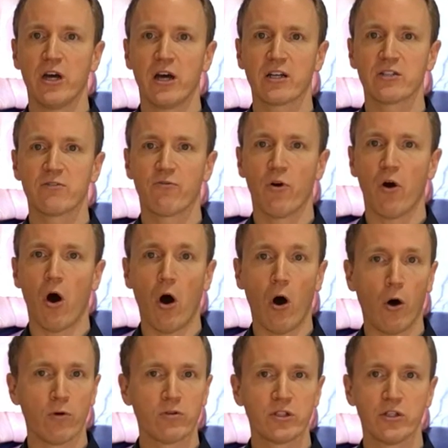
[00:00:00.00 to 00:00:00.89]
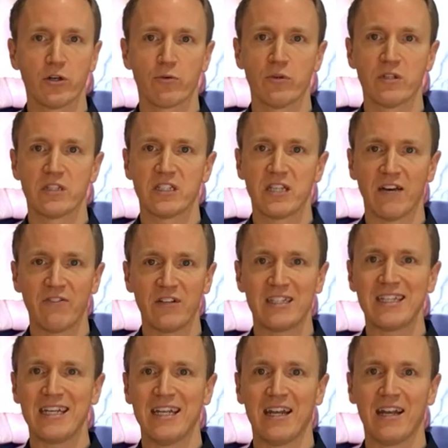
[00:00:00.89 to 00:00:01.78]
checks for all children
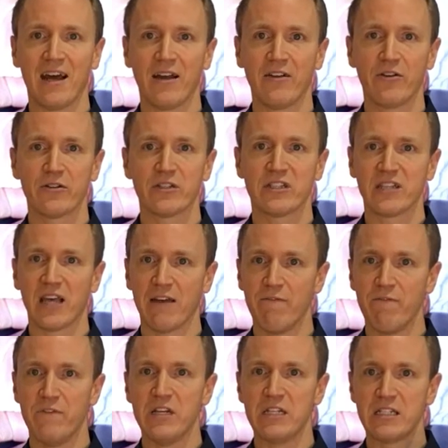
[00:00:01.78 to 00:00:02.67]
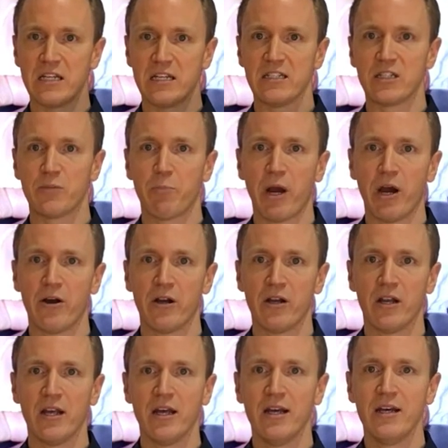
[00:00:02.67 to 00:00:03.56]
17 and under, same visit as
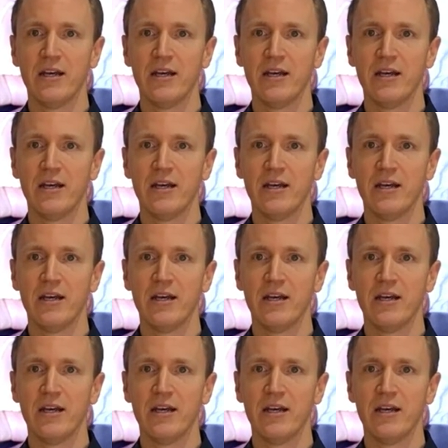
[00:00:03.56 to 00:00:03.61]
parent.